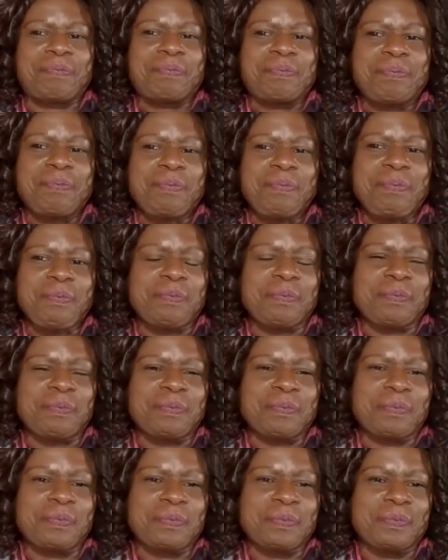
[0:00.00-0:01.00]

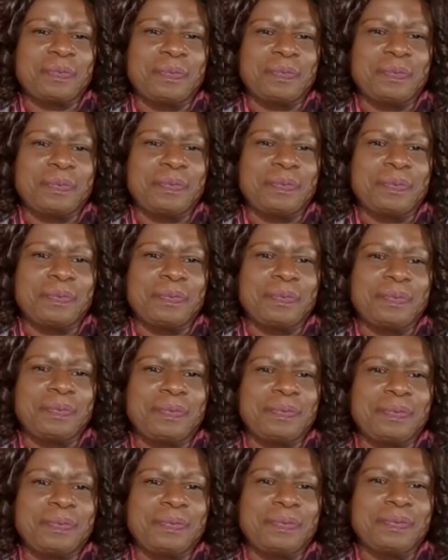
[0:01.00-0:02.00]

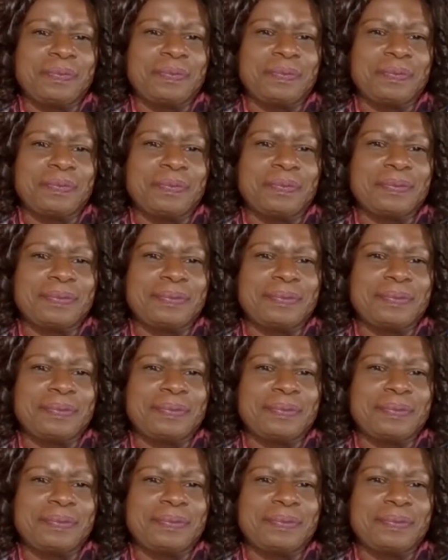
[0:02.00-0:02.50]
Nothing is said.